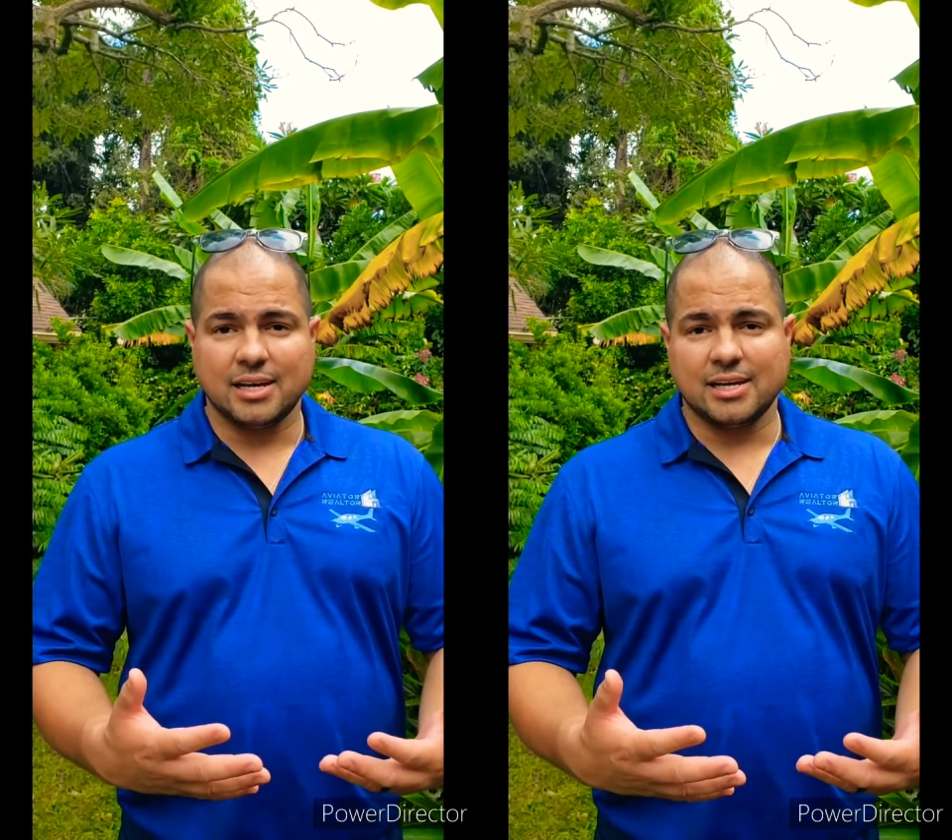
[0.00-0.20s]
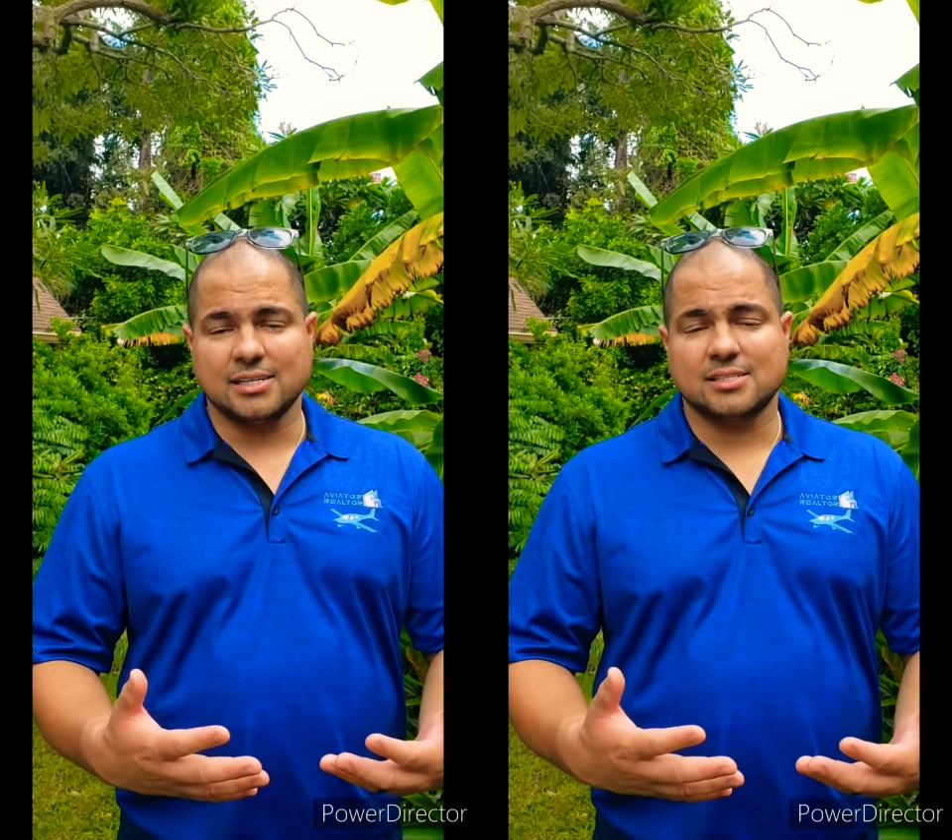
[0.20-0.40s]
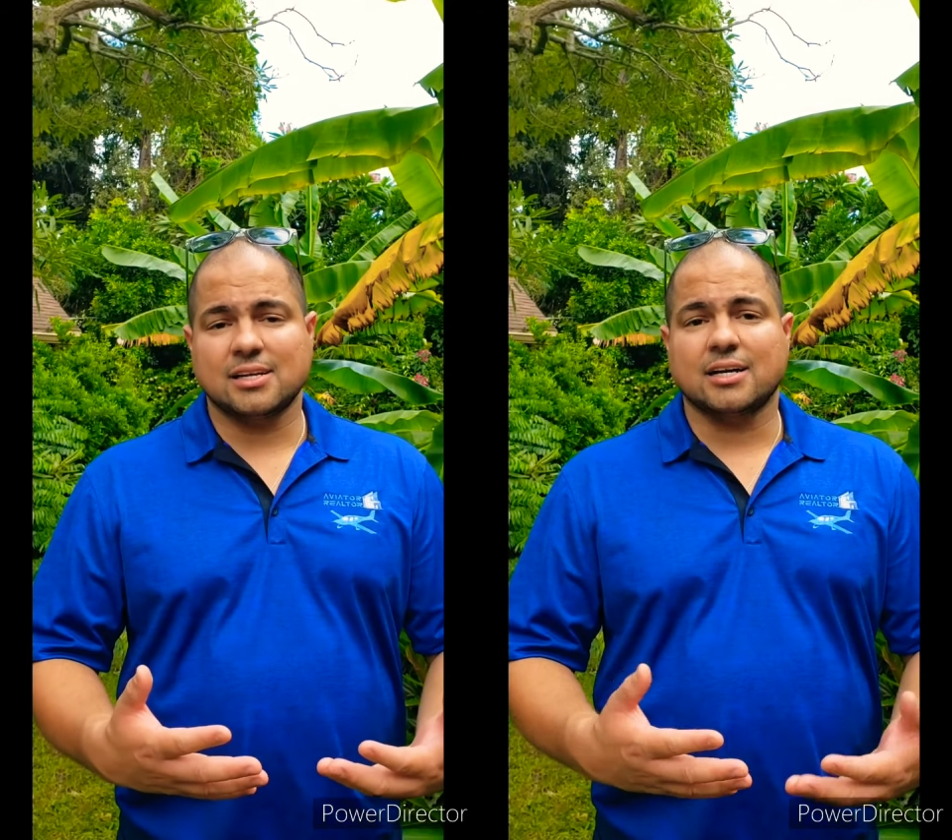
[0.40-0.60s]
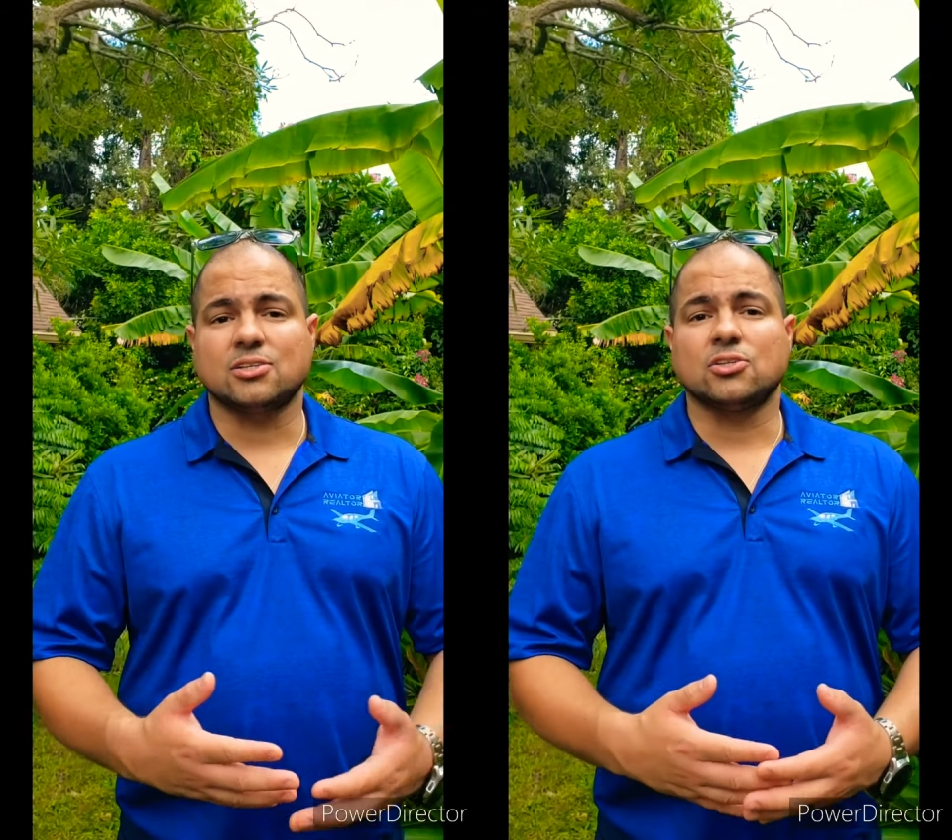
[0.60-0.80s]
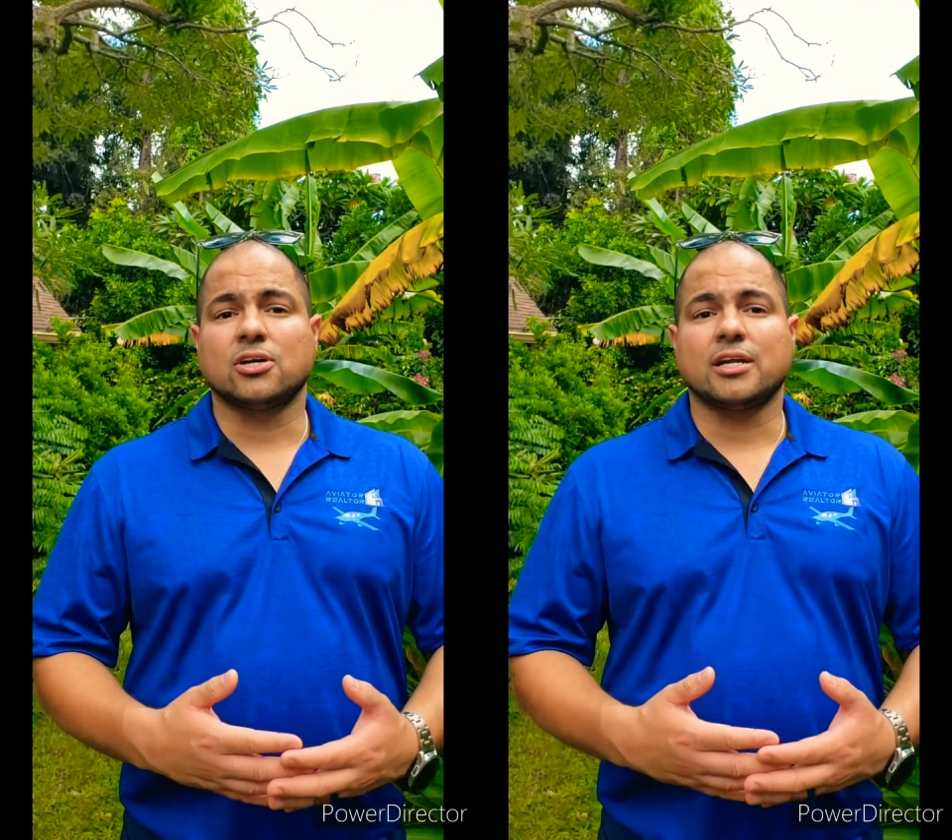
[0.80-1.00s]
is got
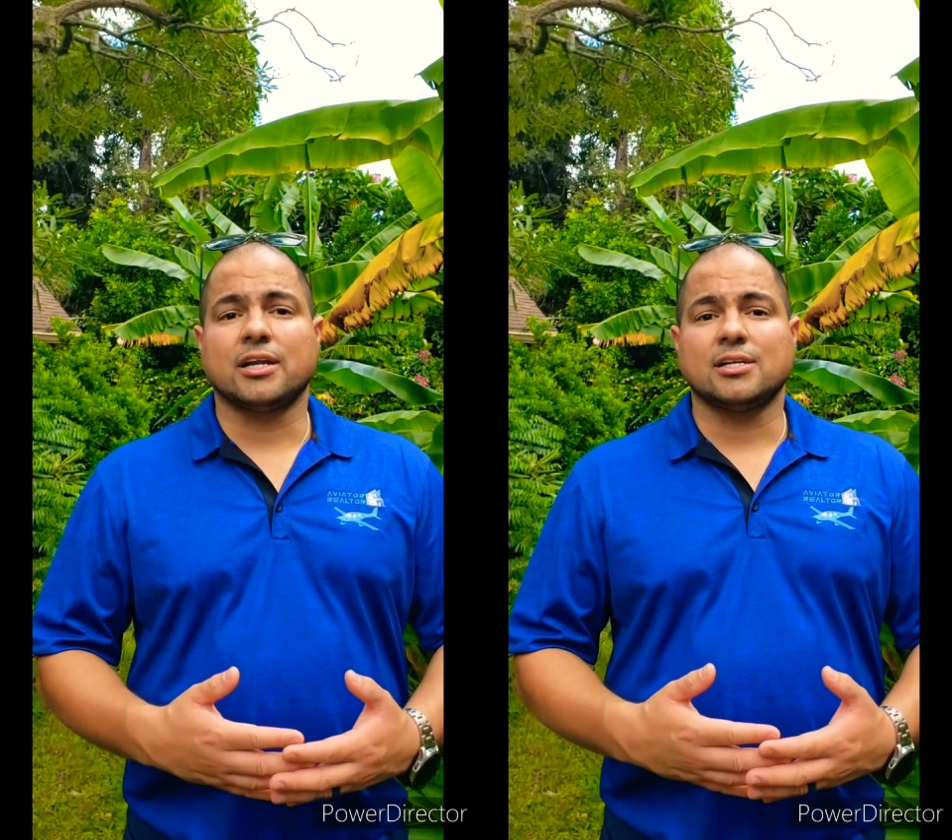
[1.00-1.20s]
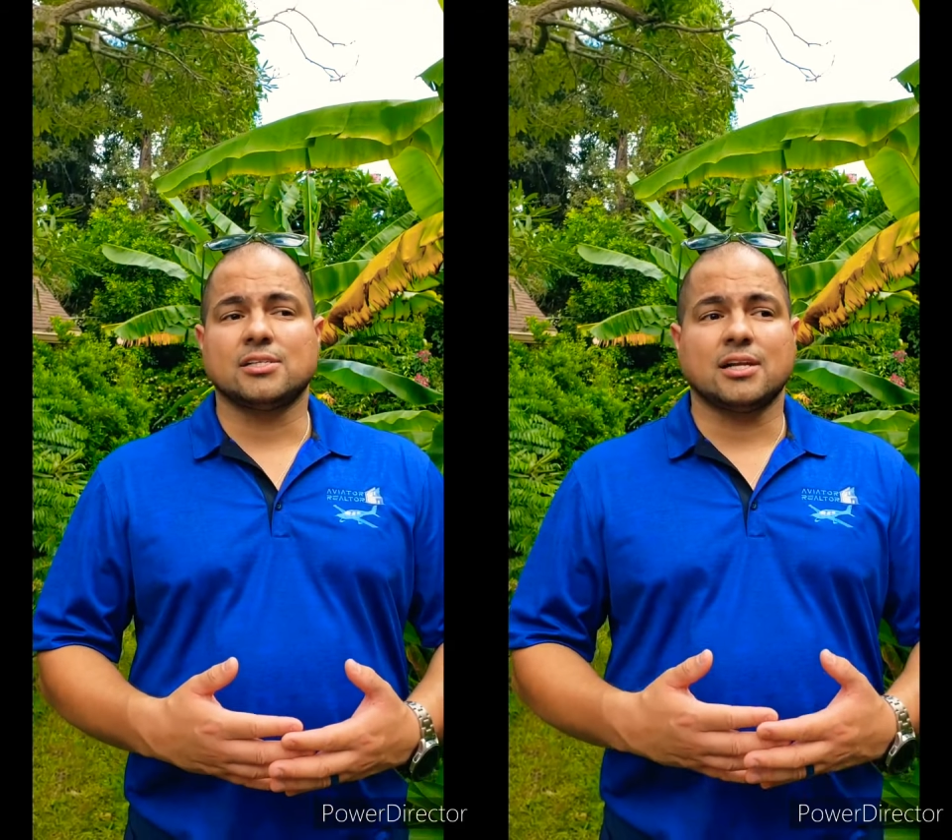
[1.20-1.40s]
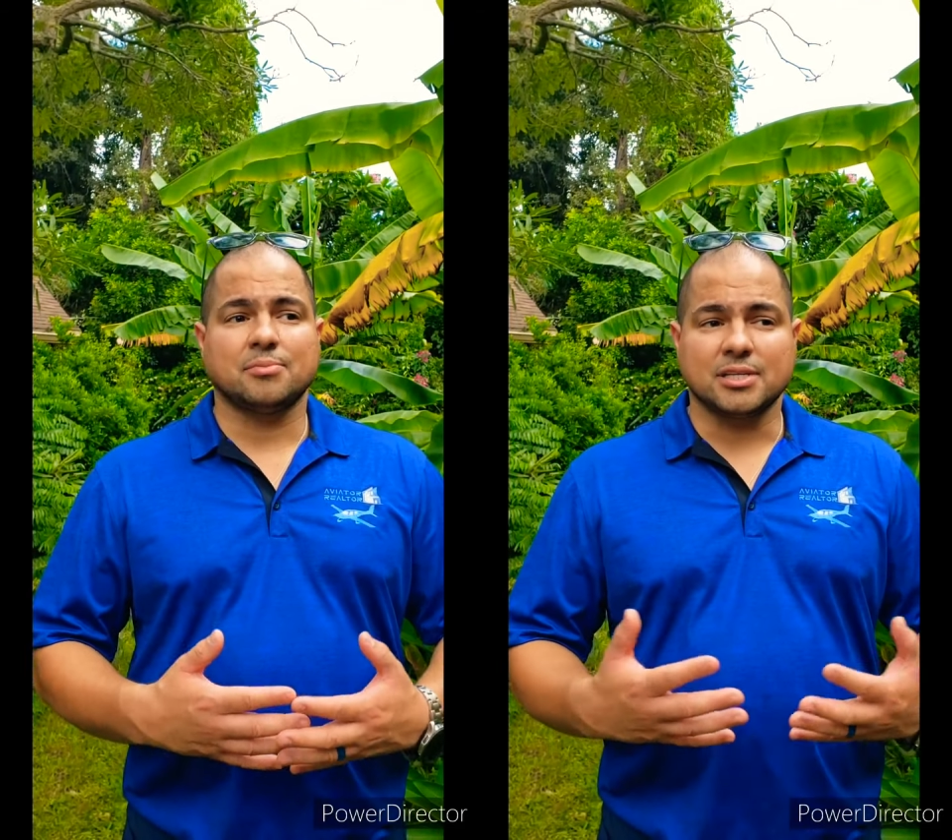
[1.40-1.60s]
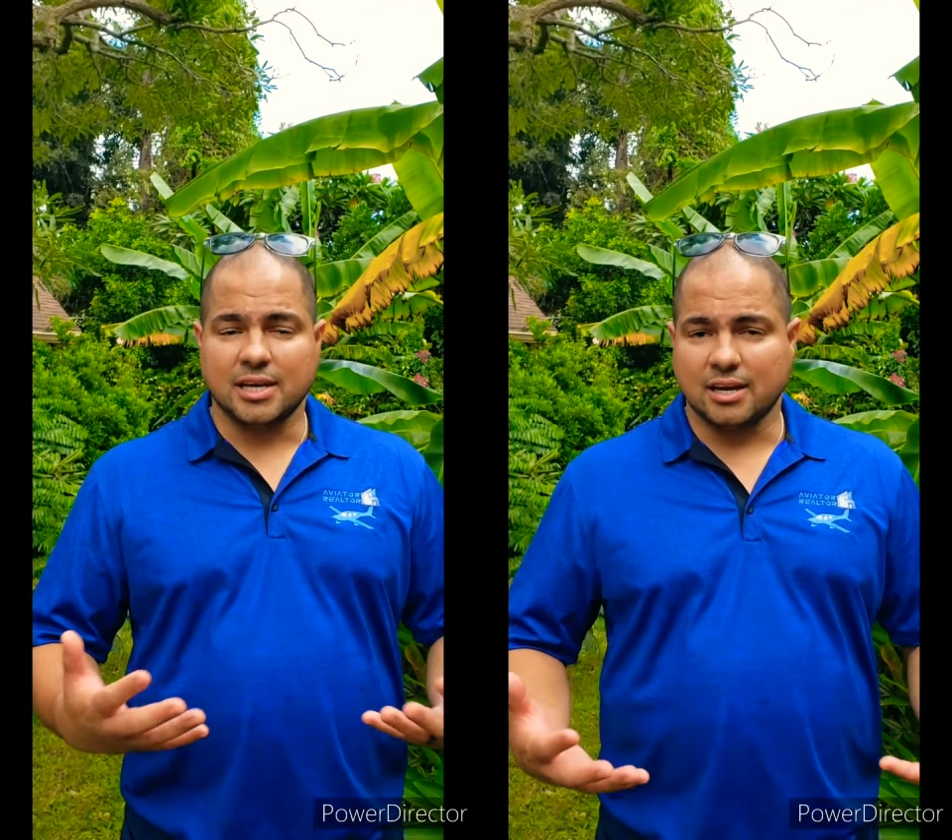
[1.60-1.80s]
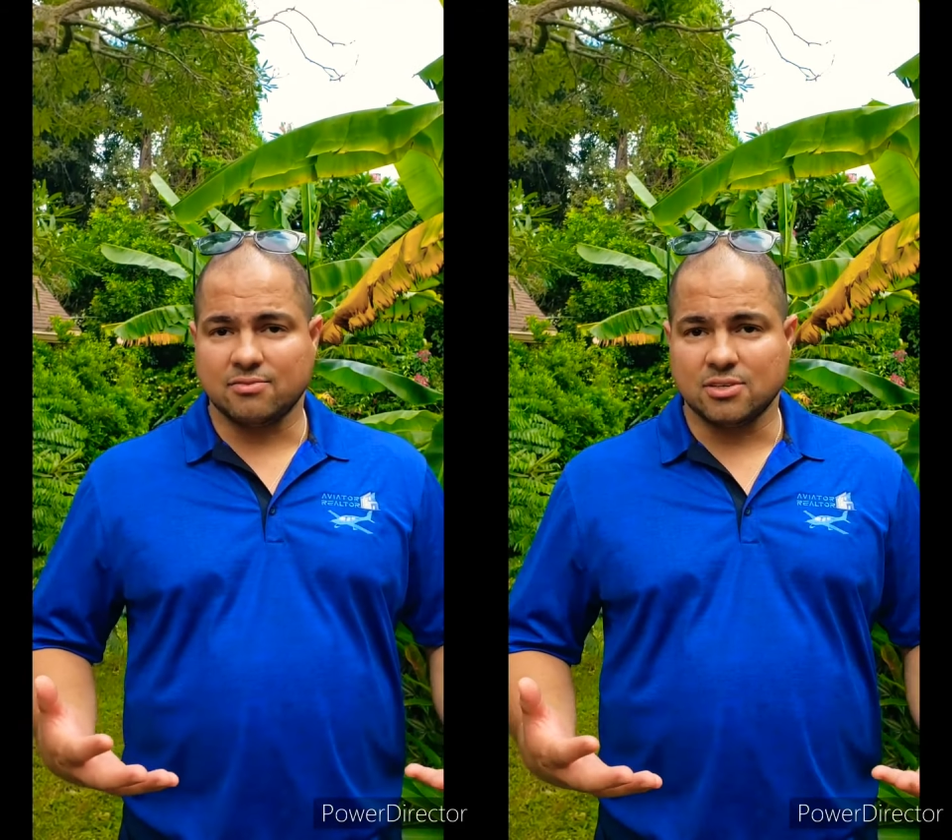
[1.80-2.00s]
to look at it as an empty
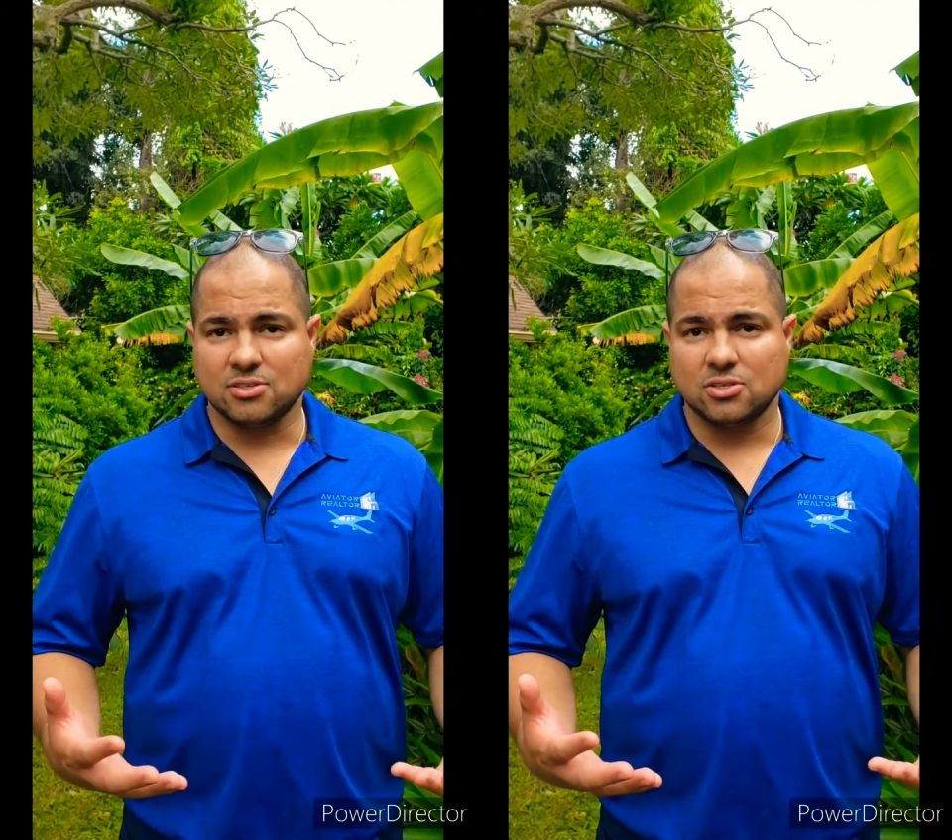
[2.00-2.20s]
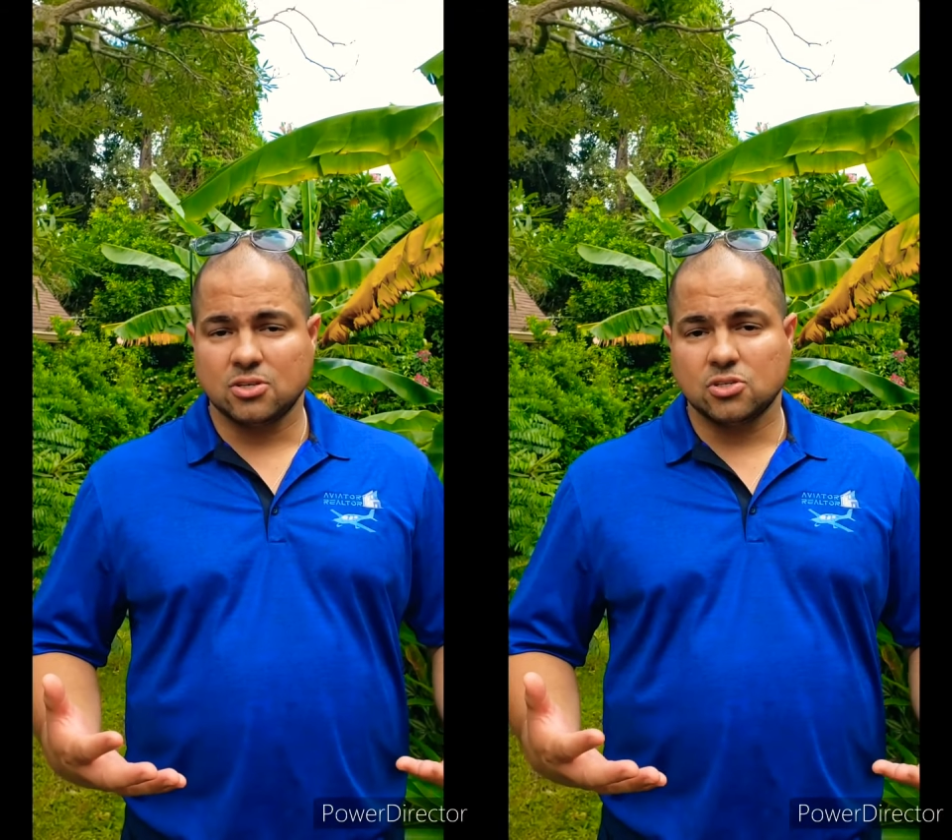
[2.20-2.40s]
canvas.